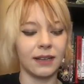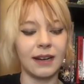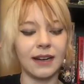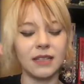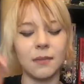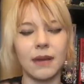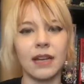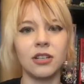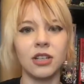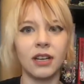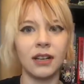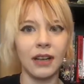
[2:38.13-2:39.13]
Not to
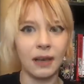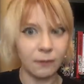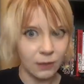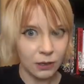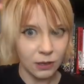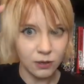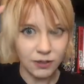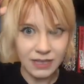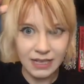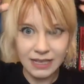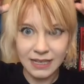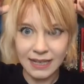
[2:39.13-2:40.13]
mention, if you use
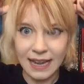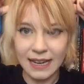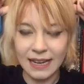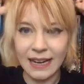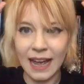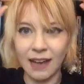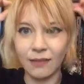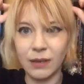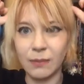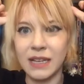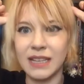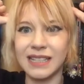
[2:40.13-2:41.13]
these like in
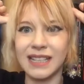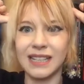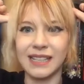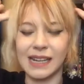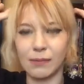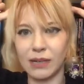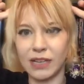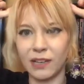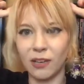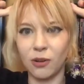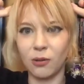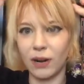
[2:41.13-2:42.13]
heavy pieces like
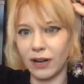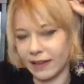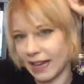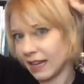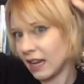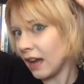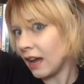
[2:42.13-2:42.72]
Miku where like